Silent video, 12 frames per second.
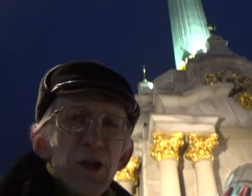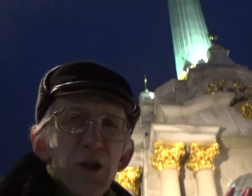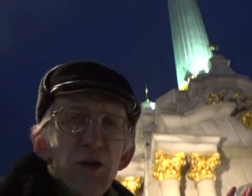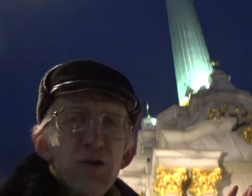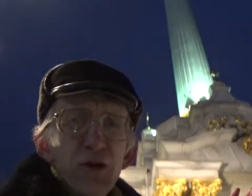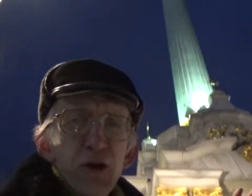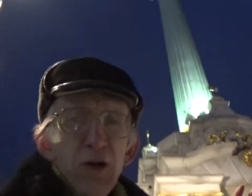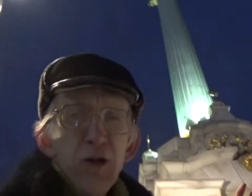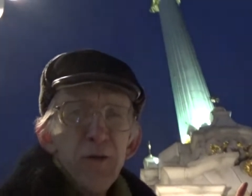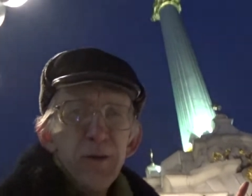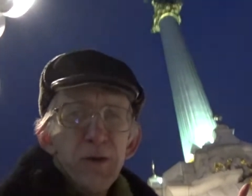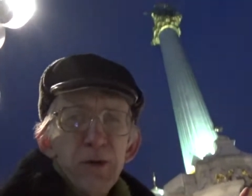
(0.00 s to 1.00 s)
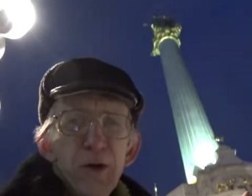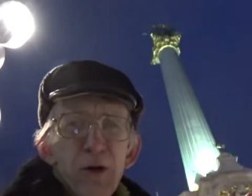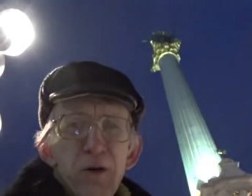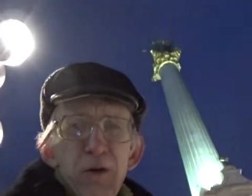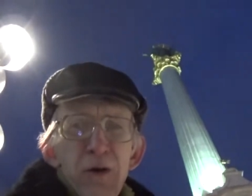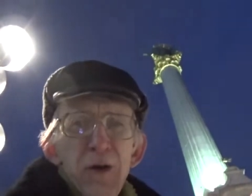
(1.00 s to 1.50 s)
uh, huge column, you
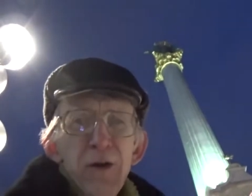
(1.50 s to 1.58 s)
know,